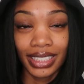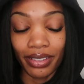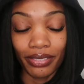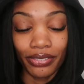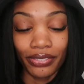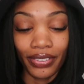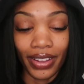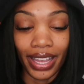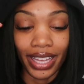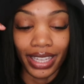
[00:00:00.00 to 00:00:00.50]
You
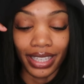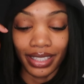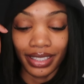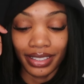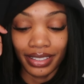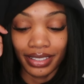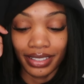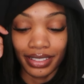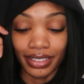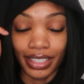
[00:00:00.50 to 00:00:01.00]
can't
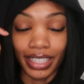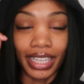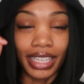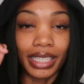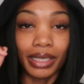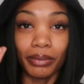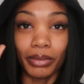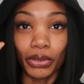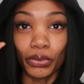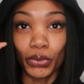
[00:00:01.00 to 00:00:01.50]
fight
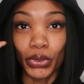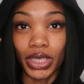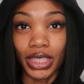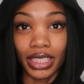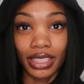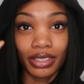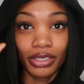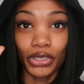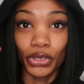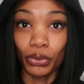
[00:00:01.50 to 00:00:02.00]
the enemy
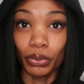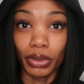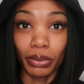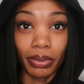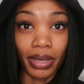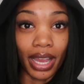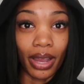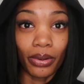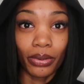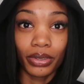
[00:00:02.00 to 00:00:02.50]
with
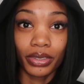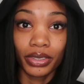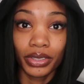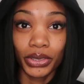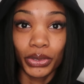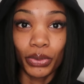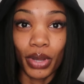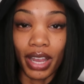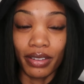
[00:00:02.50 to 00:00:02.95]
human power.